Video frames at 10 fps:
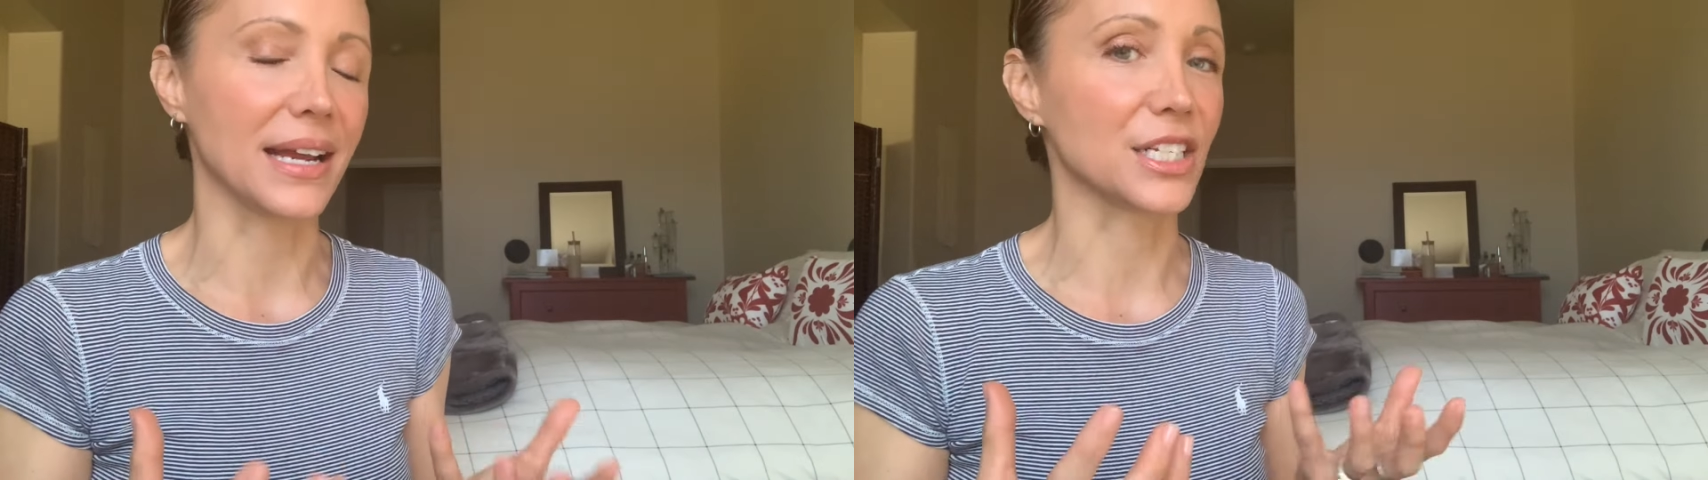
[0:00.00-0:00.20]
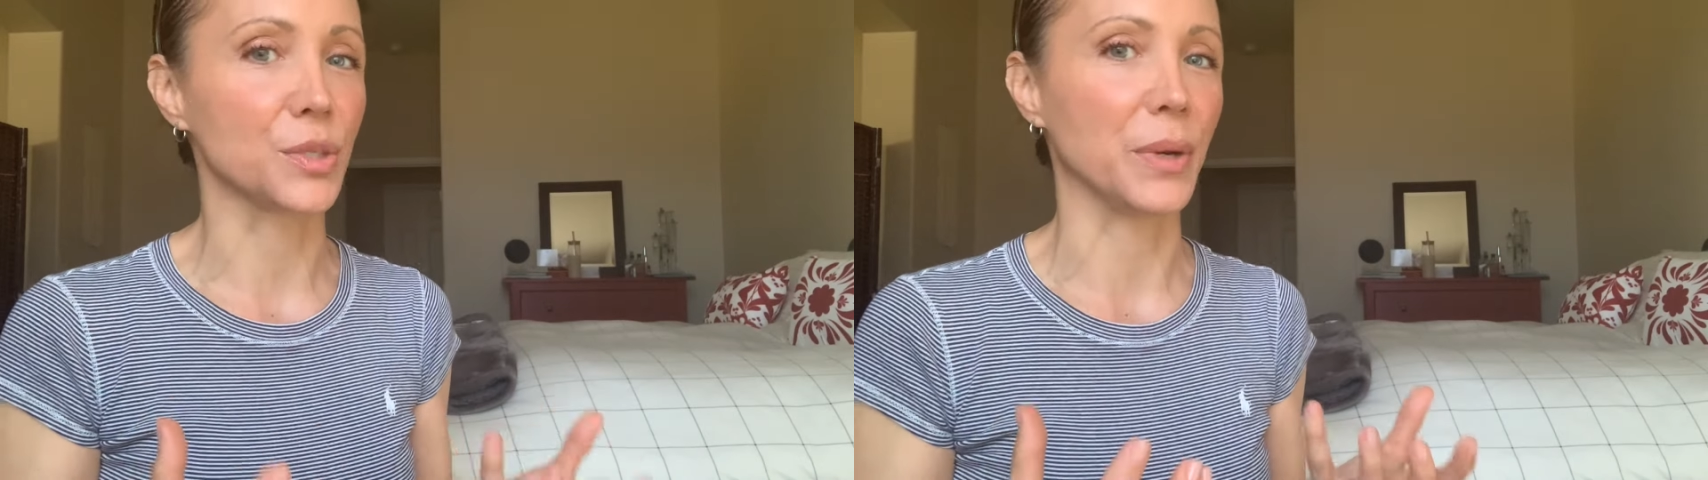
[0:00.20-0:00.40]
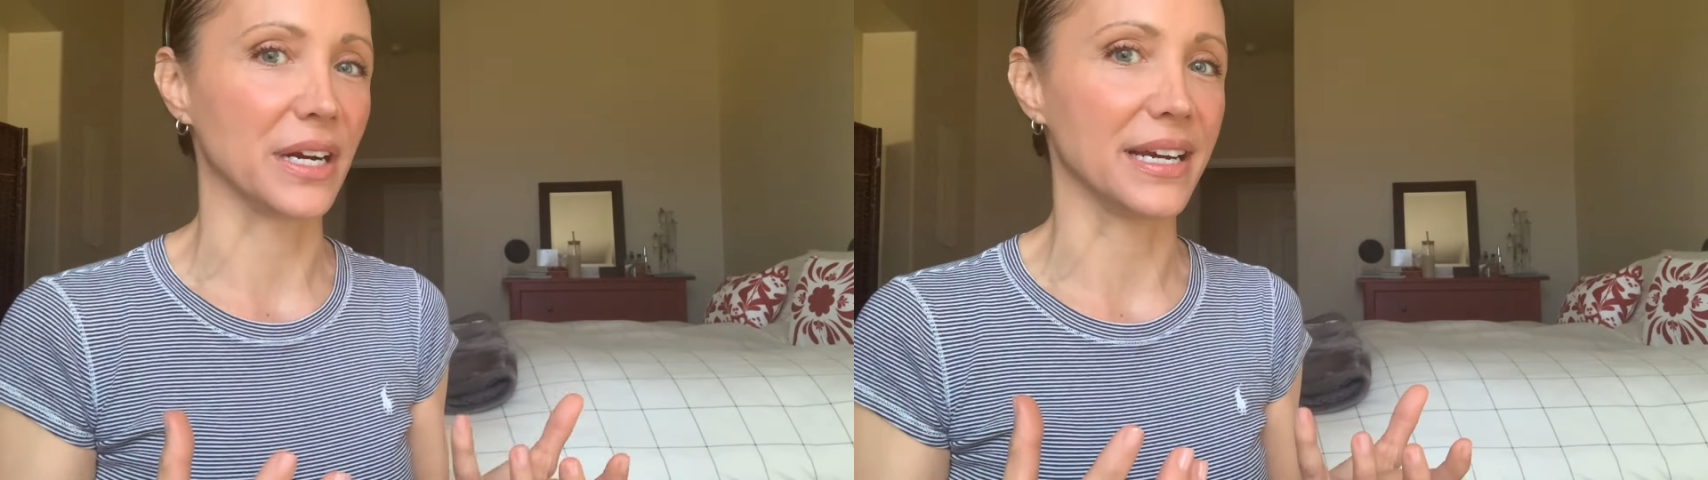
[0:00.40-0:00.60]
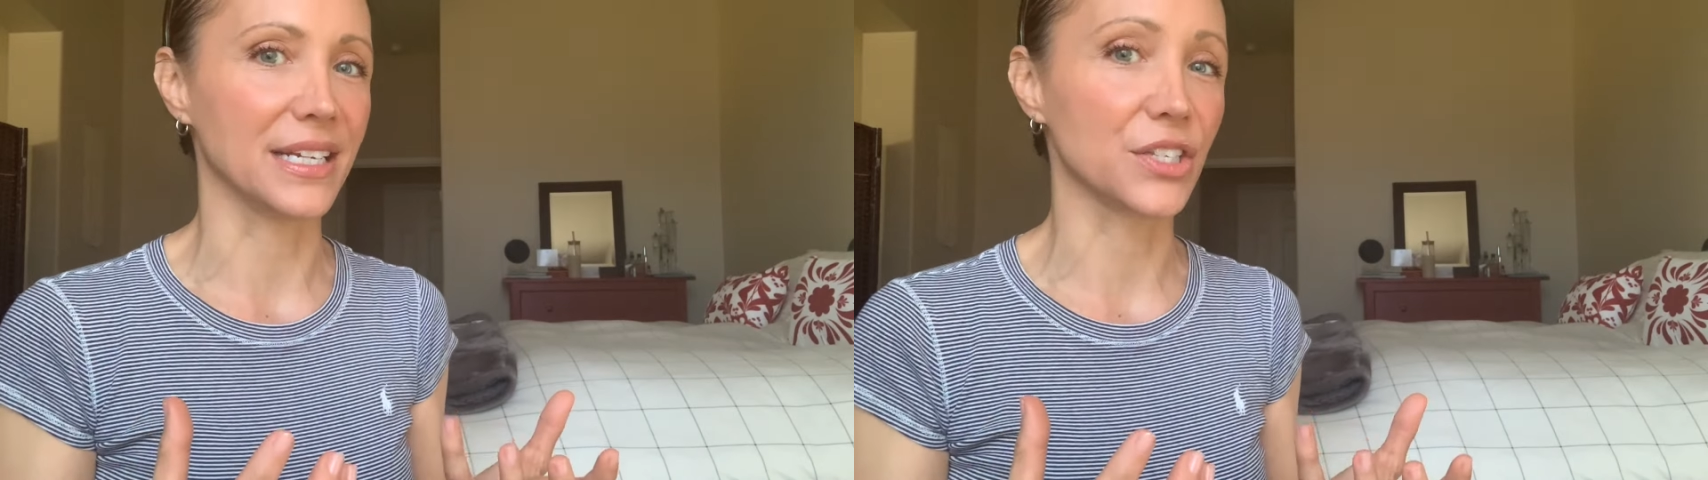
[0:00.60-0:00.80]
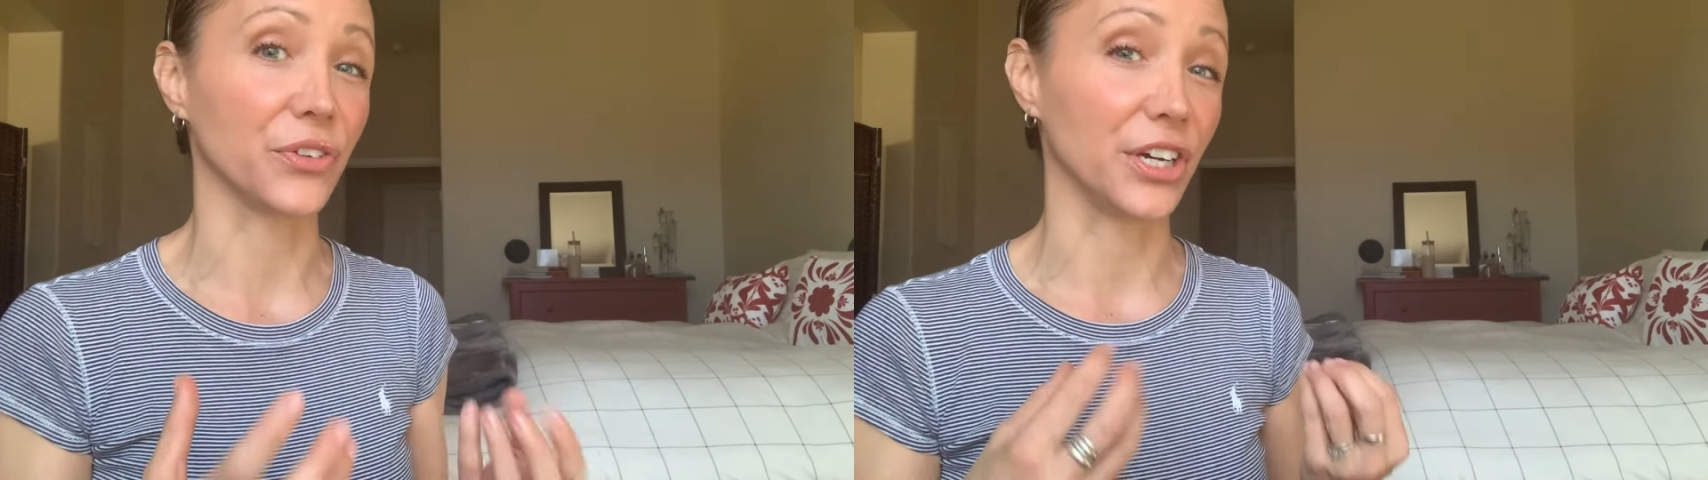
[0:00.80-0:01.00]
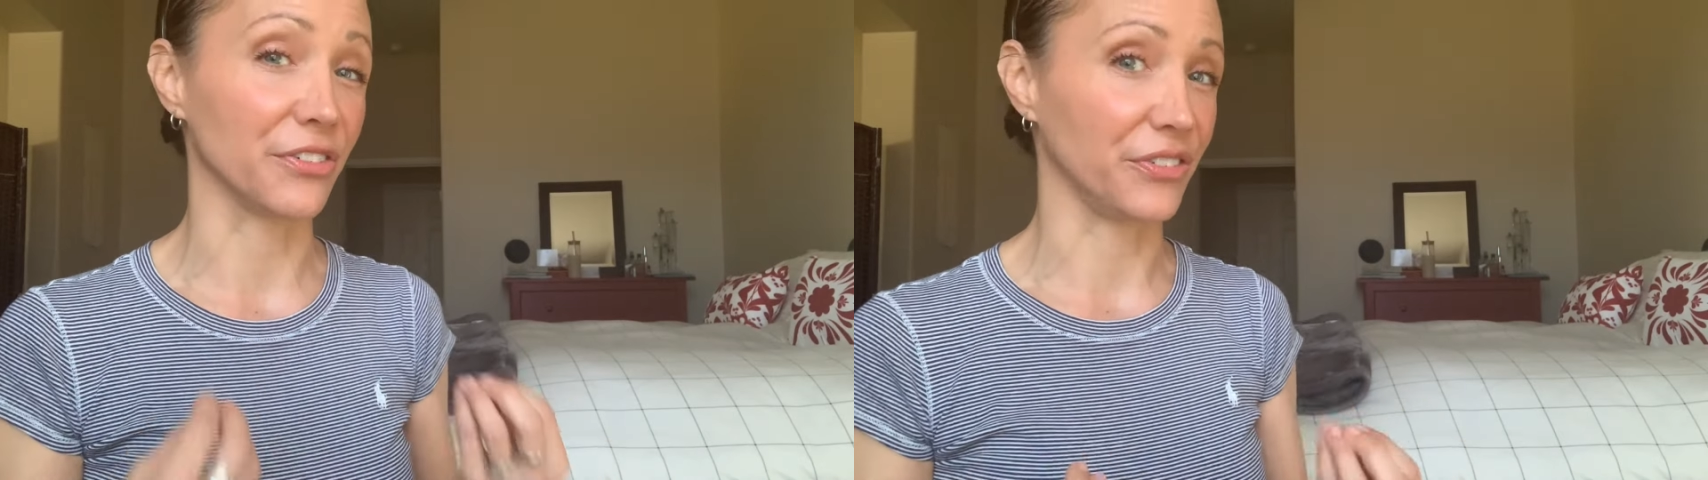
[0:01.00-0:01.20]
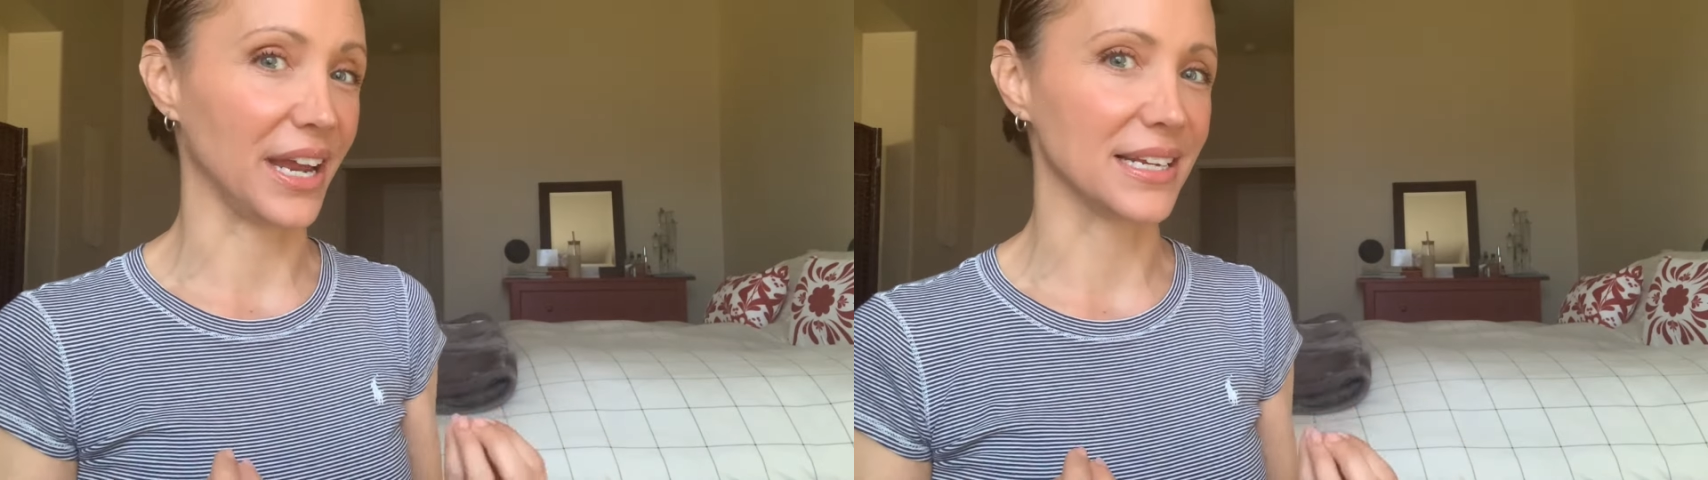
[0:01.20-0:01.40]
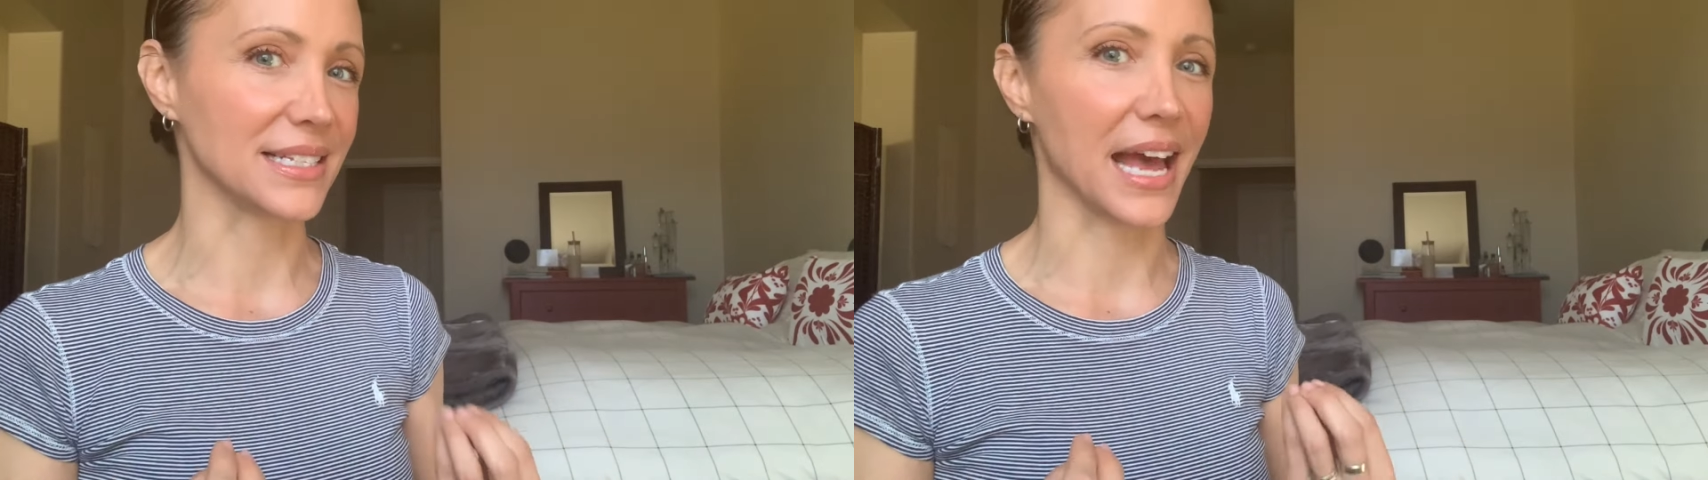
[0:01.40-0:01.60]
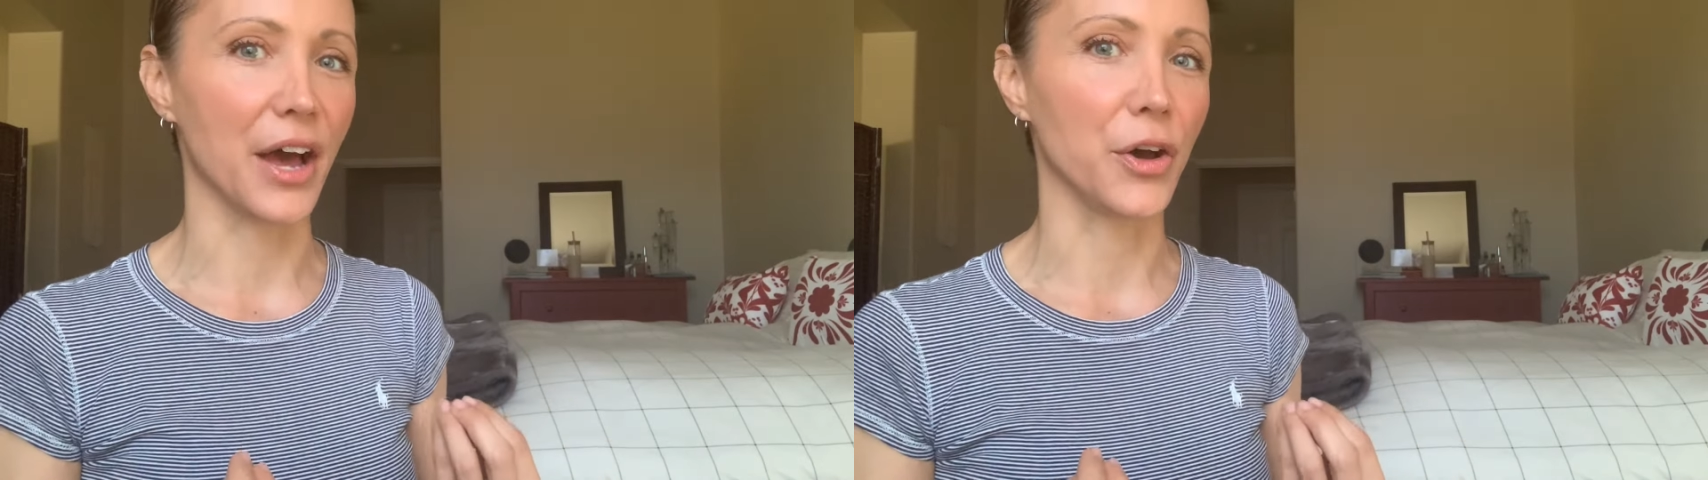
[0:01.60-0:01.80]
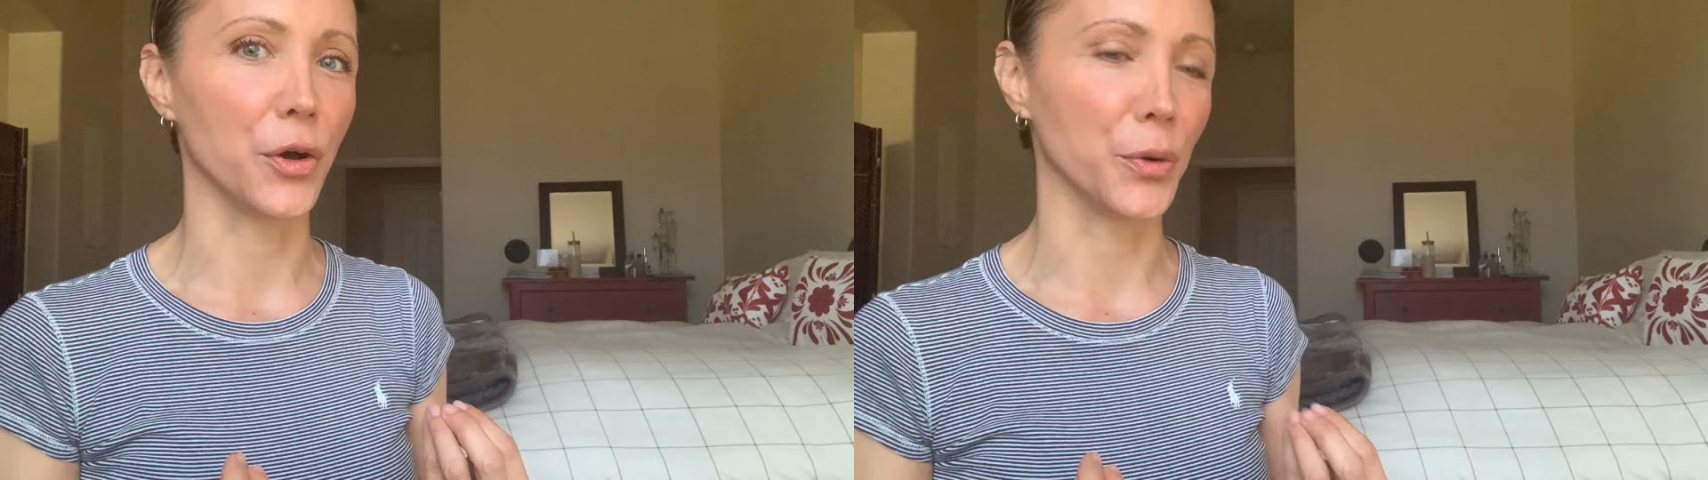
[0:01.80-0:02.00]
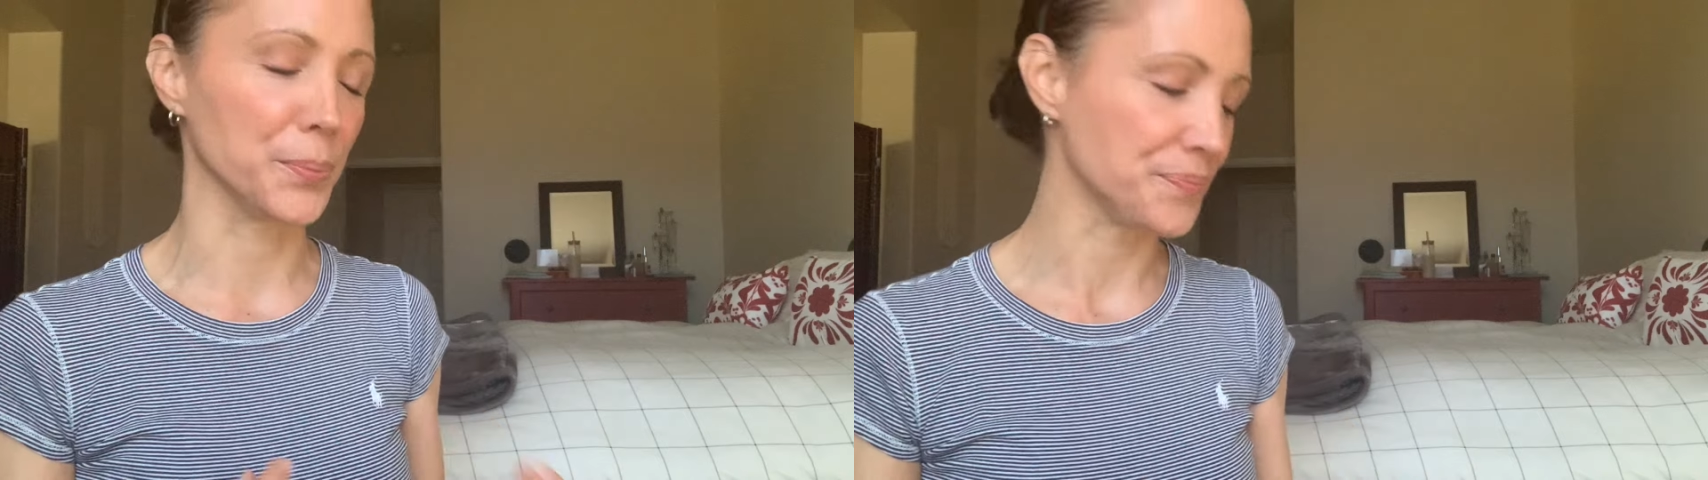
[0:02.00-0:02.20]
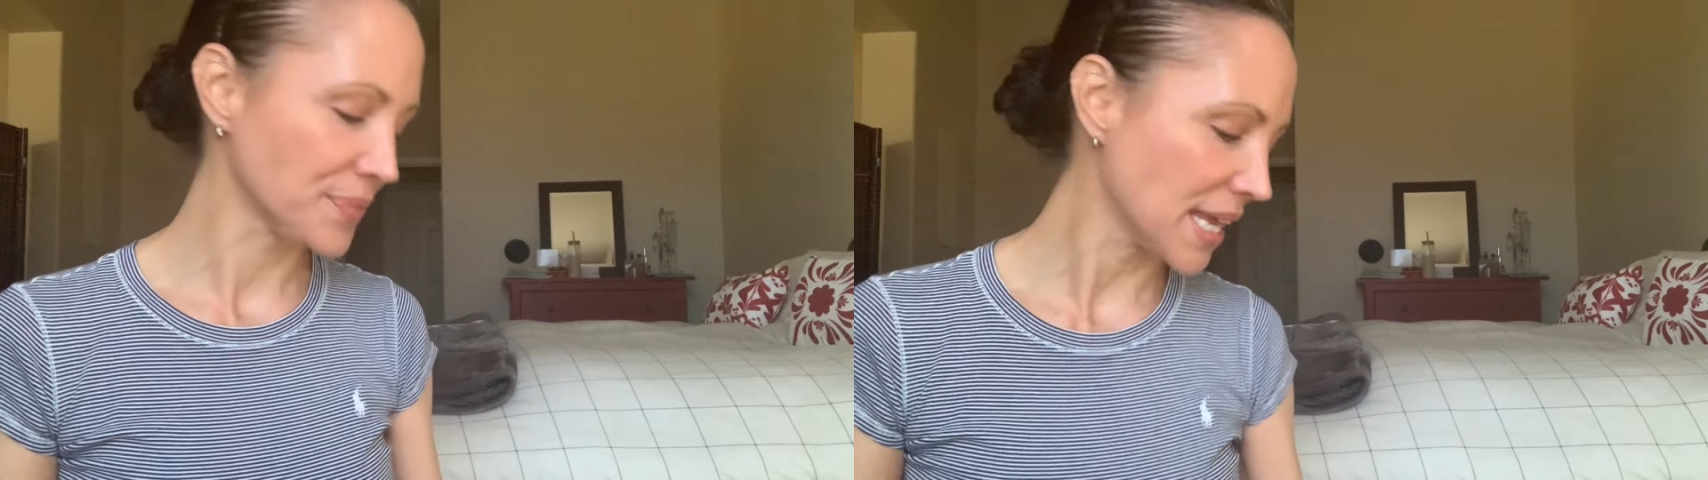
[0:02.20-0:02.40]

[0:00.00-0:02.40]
experience for your face at home.